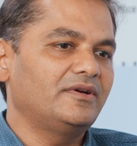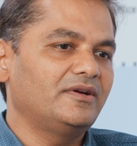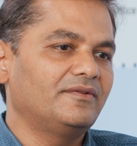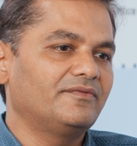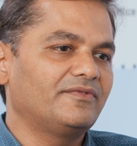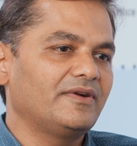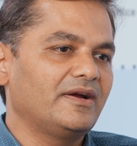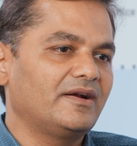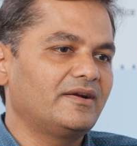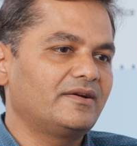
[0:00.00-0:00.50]
In
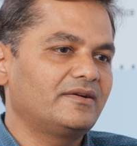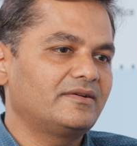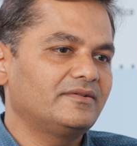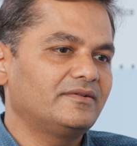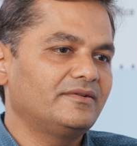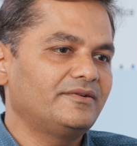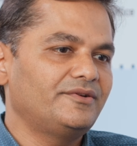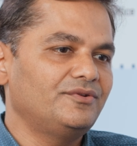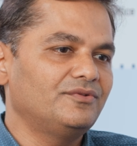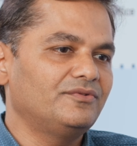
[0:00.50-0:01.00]
fact,
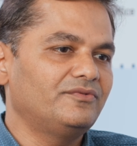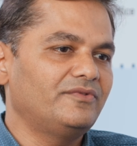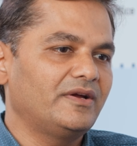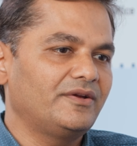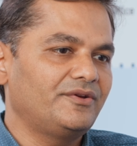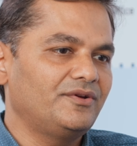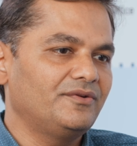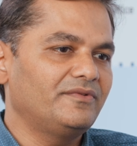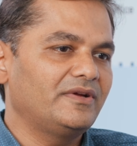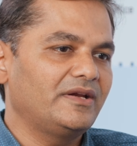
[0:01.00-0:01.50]
you're
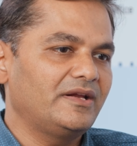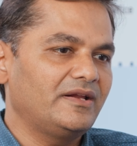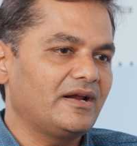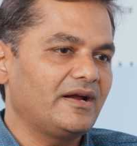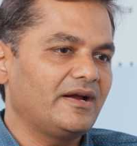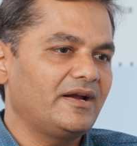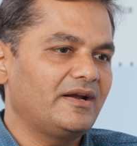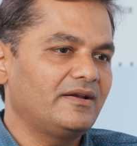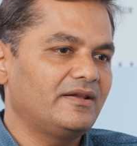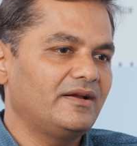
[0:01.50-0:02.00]
very
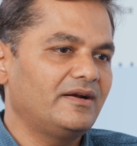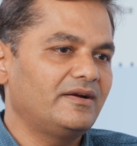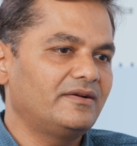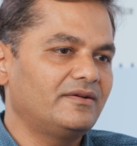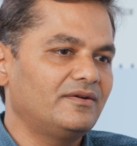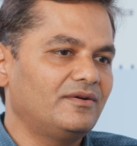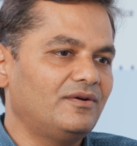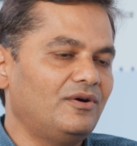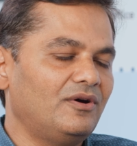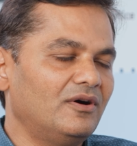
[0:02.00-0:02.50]
right that
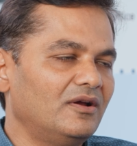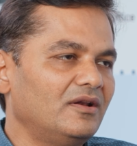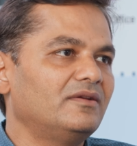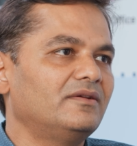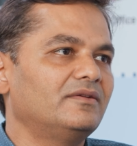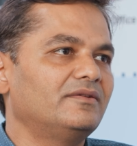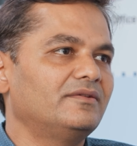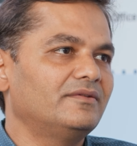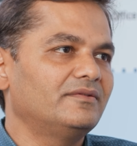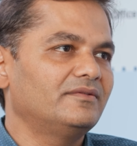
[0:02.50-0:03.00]

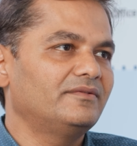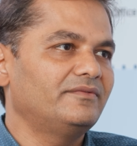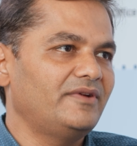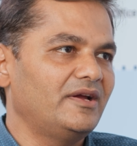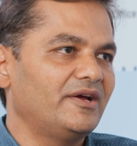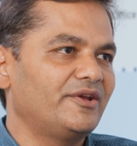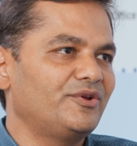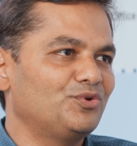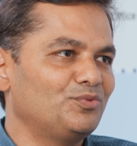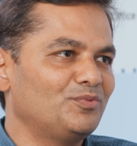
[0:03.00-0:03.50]
we
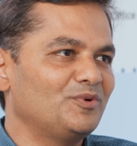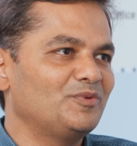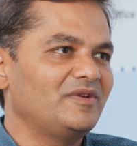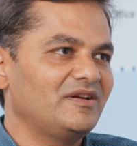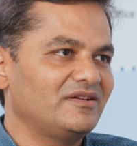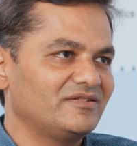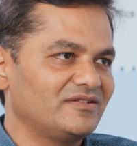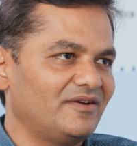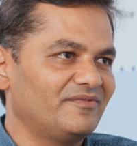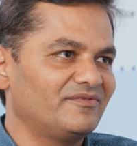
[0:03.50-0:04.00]
are human
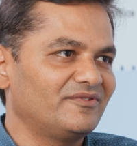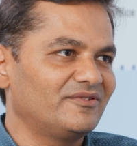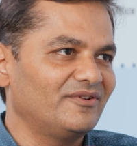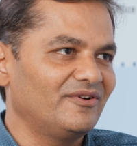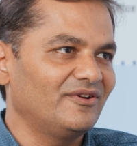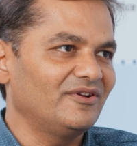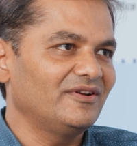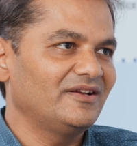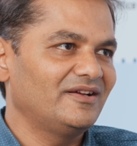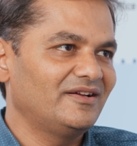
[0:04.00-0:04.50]
beings after
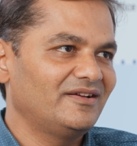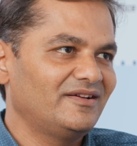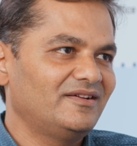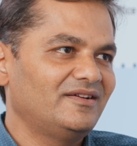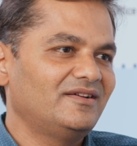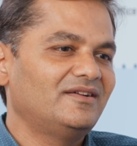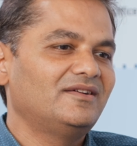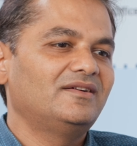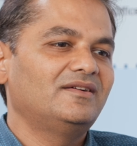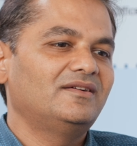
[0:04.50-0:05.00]
all.
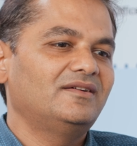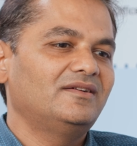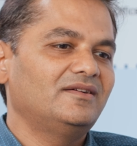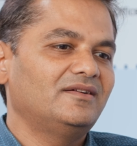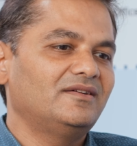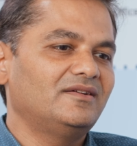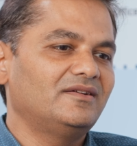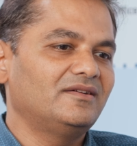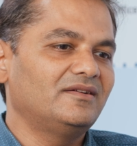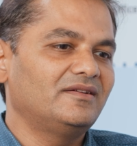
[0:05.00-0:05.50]

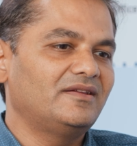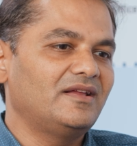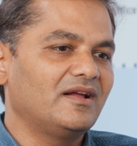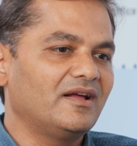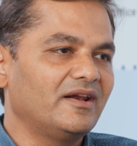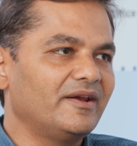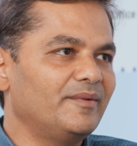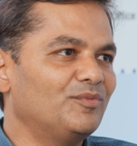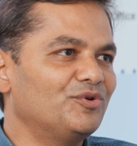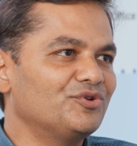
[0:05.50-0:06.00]
There
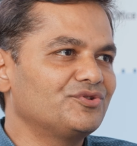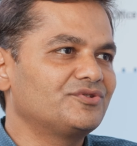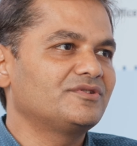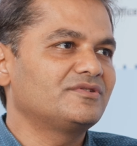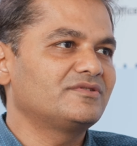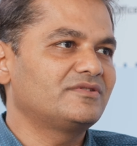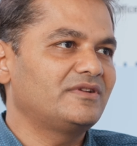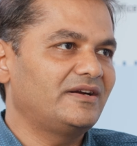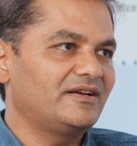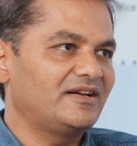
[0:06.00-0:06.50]
are
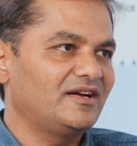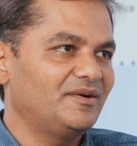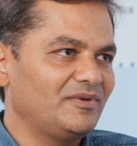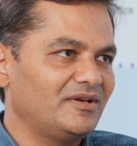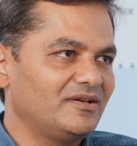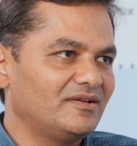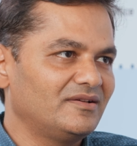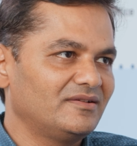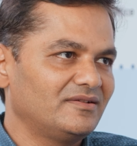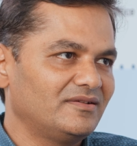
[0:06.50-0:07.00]
emotions that come
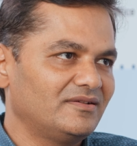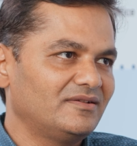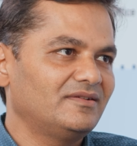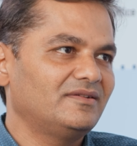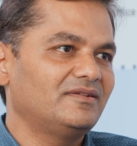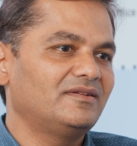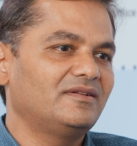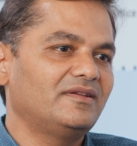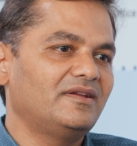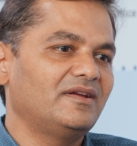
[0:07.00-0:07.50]
in,
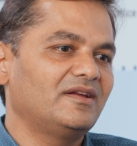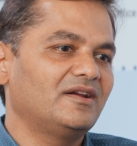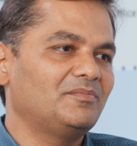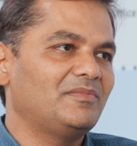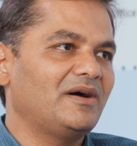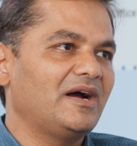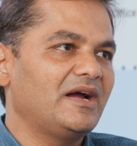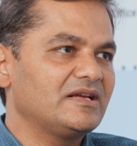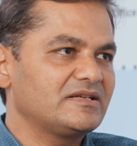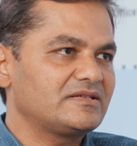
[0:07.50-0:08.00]
there are
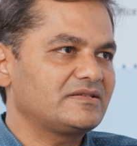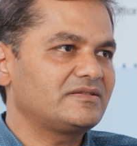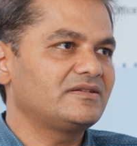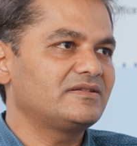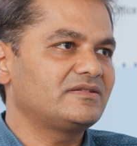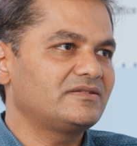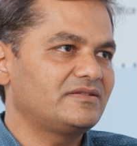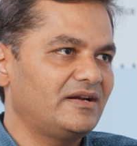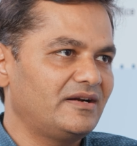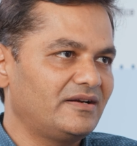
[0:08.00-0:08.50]

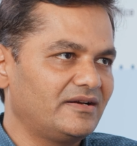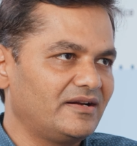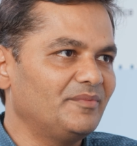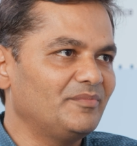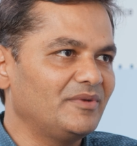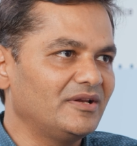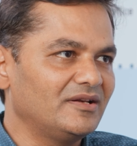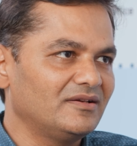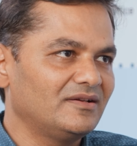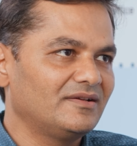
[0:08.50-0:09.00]
biases that
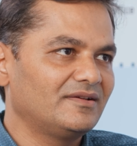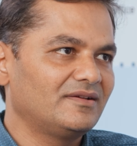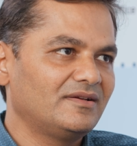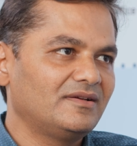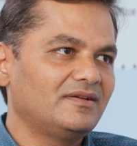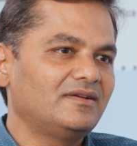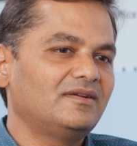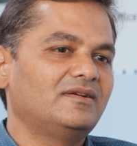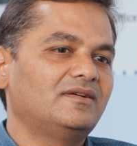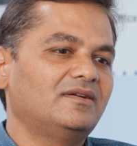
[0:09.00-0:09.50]
come in,
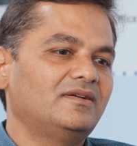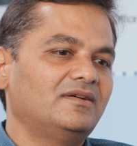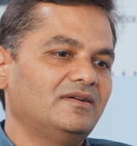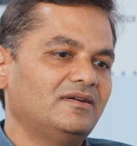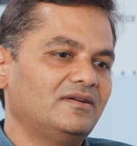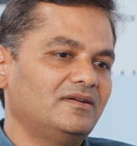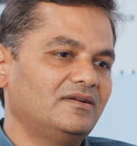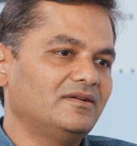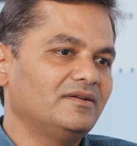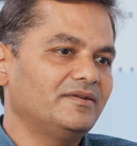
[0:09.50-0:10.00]

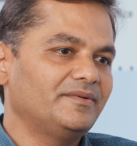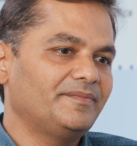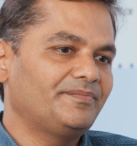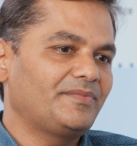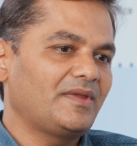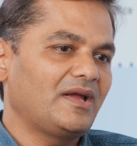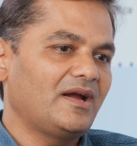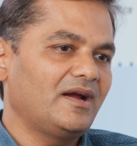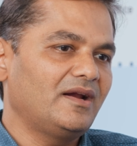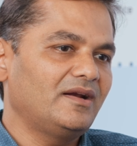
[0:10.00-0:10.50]

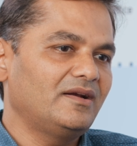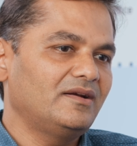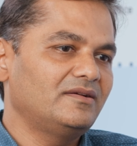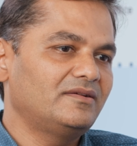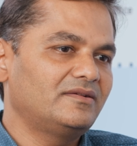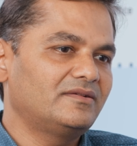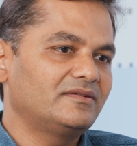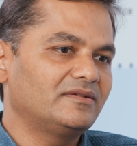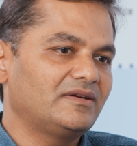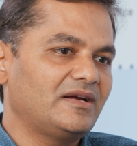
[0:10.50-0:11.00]

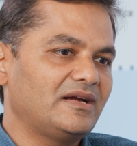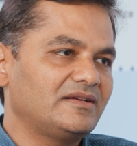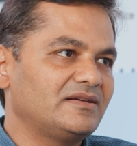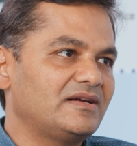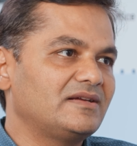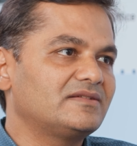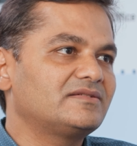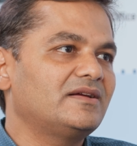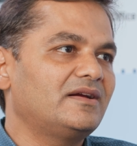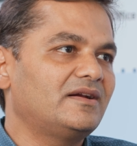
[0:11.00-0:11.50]
and as
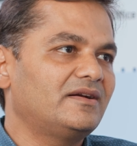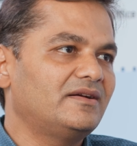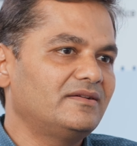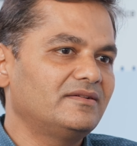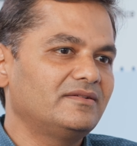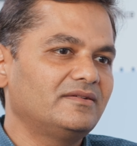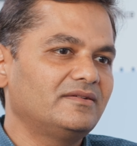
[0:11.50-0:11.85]
I said,